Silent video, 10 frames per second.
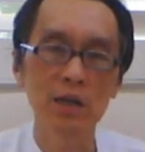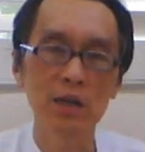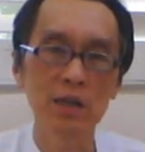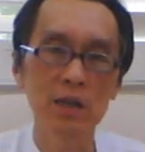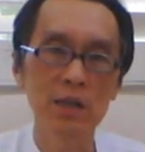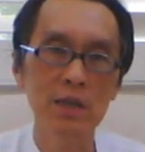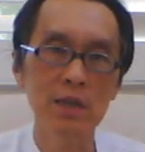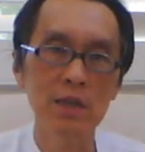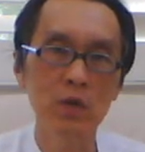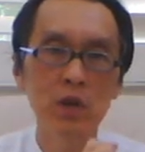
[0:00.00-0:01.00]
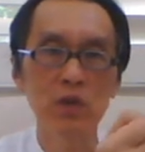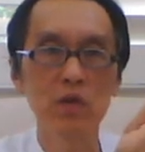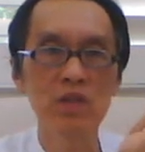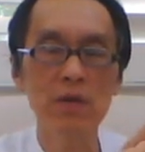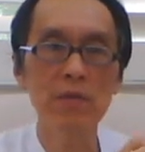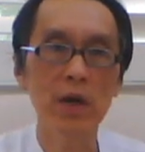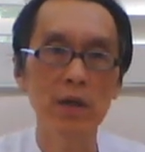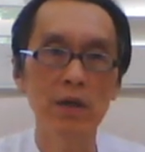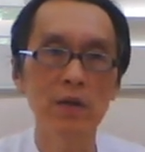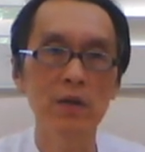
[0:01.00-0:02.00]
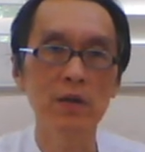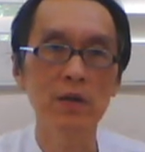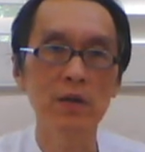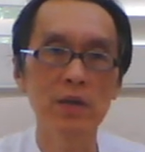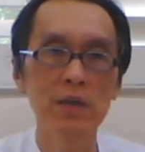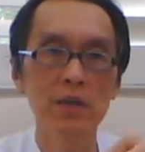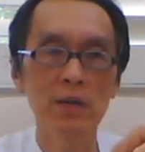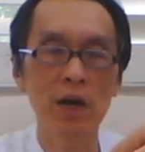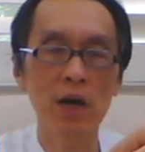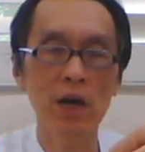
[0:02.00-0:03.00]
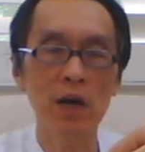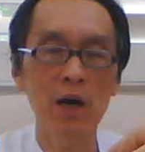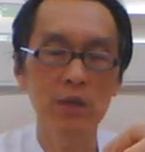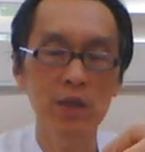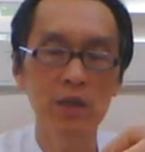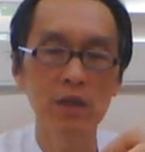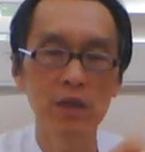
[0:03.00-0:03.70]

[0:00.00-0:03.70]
this Queen Chong Sanfa or the fish out from the